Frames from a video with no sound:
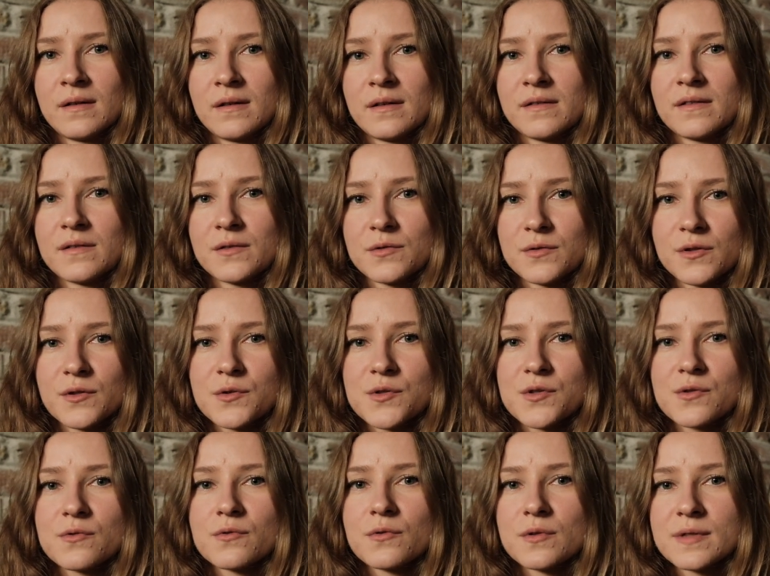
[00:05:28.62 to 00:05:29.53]

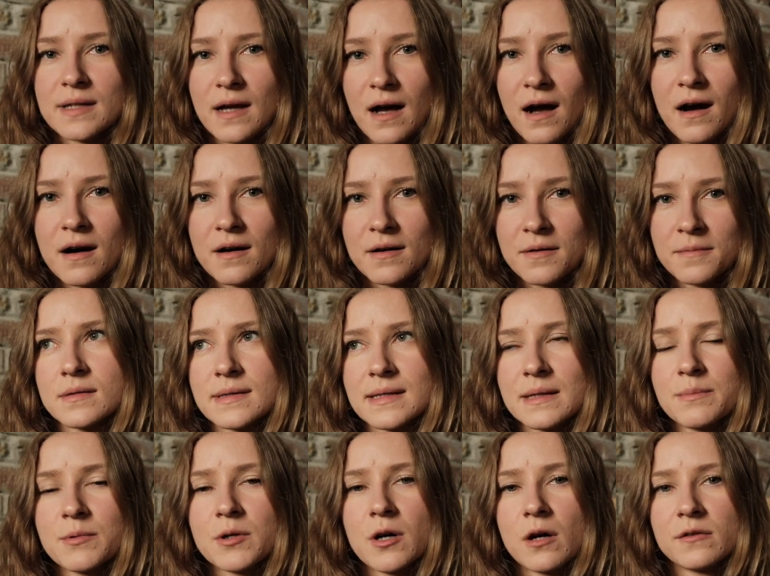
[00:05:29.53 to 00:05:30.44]
those rules are.
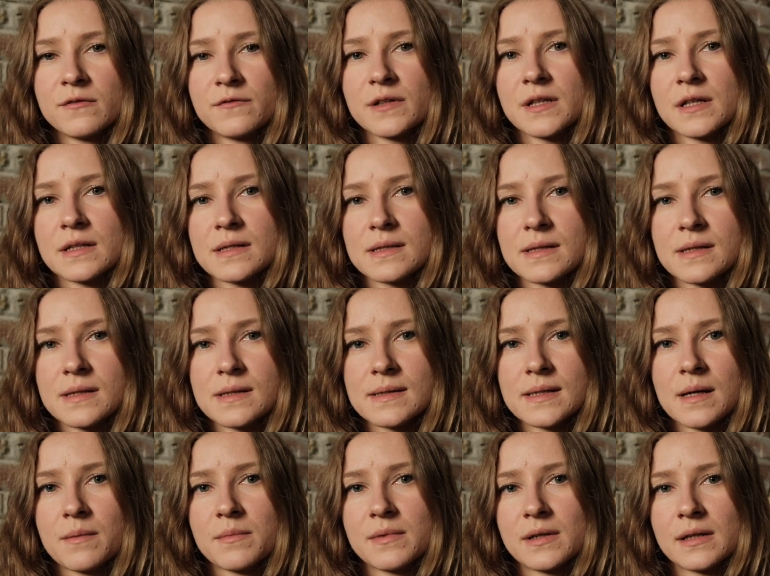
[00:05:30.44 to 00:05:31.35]
Sleep confidence is
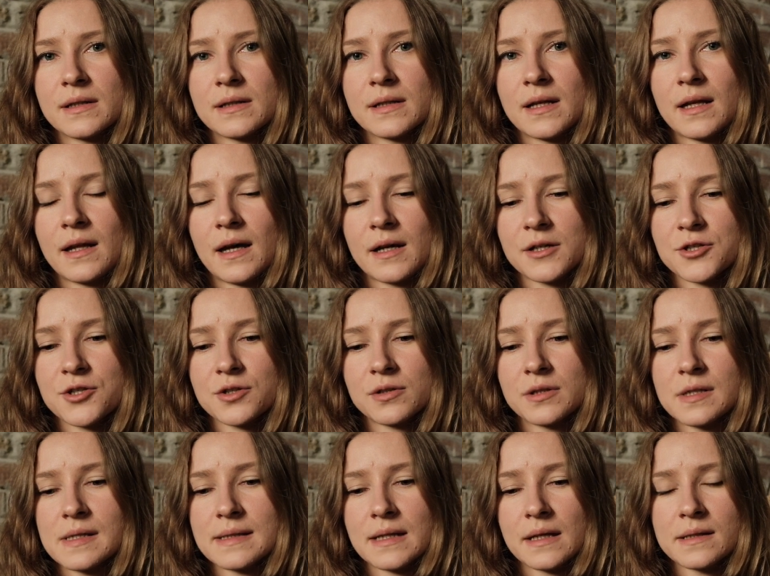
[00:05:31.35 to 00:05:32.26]
something that
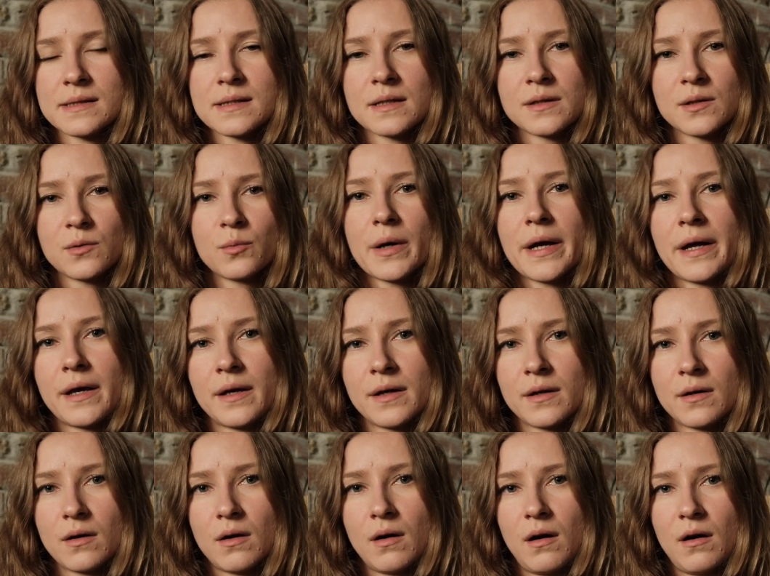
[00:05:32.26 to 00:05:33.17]
actually stands in the way
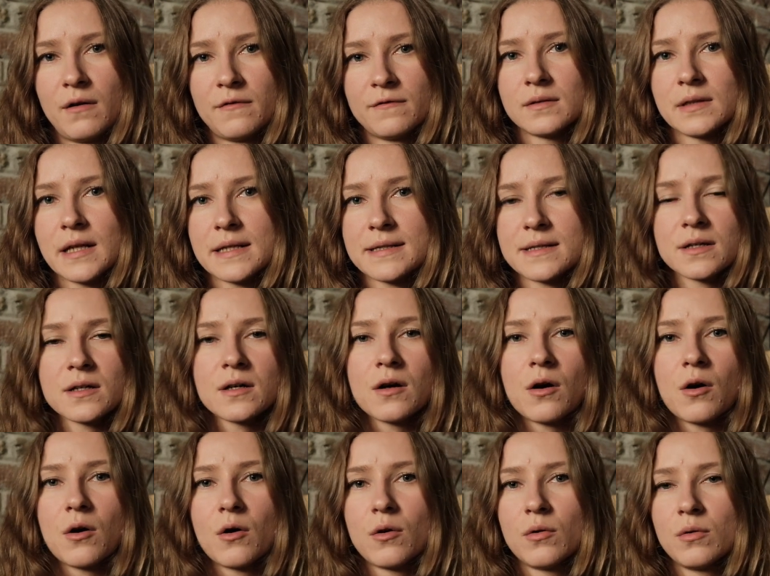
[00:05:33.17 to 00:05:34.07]
of letting
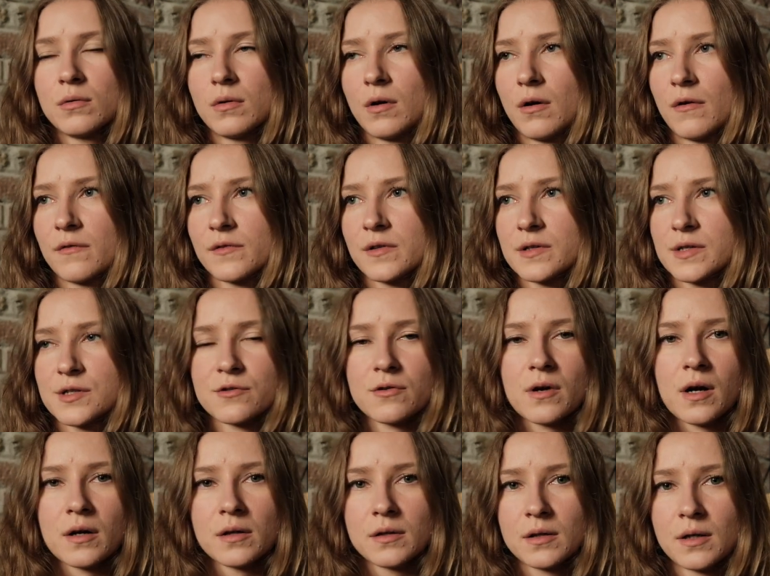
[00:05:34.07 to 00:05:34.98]
go of the
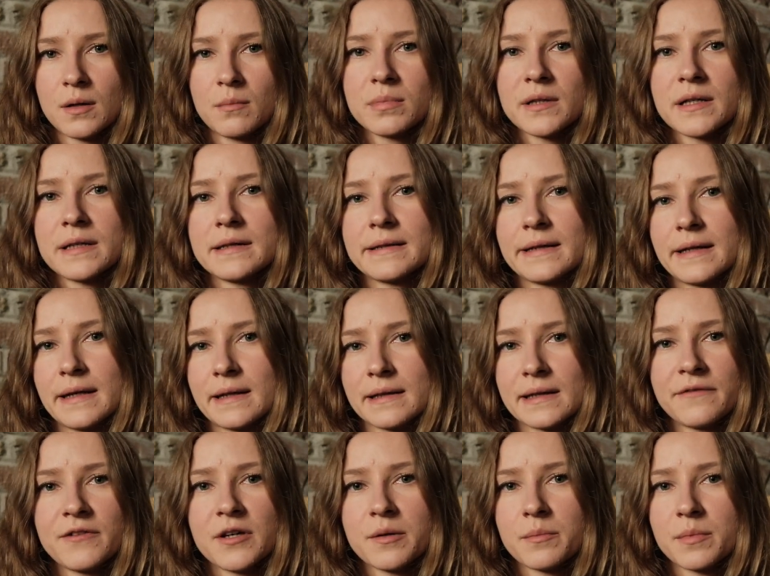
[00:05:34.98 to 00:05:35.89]
struggle completely and
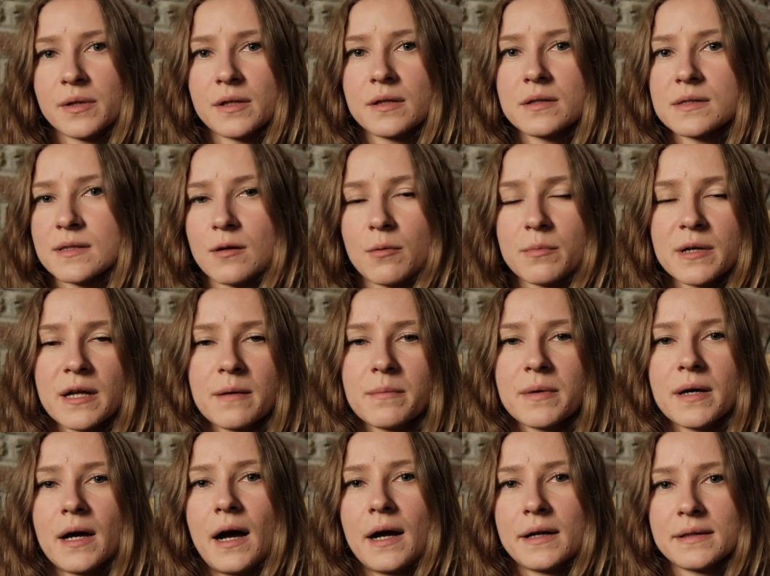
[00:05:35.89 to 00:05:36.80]
leaving insomnia
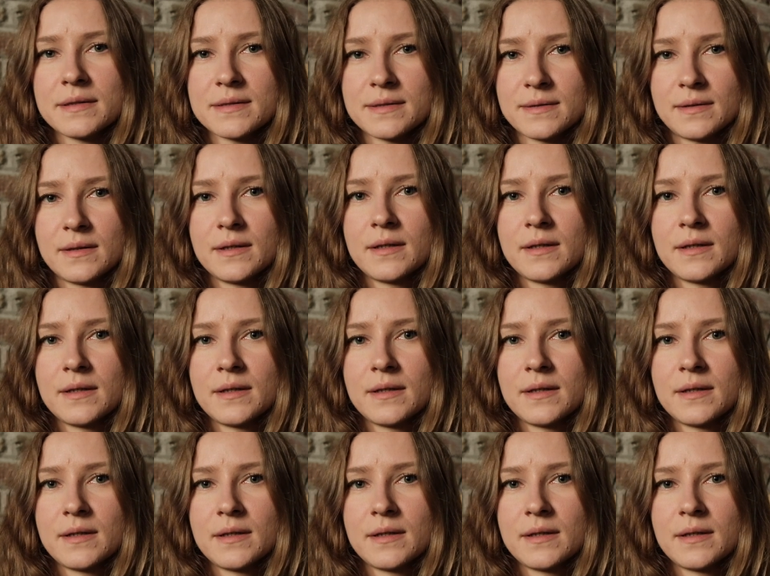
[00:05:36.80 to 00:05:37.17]
behind.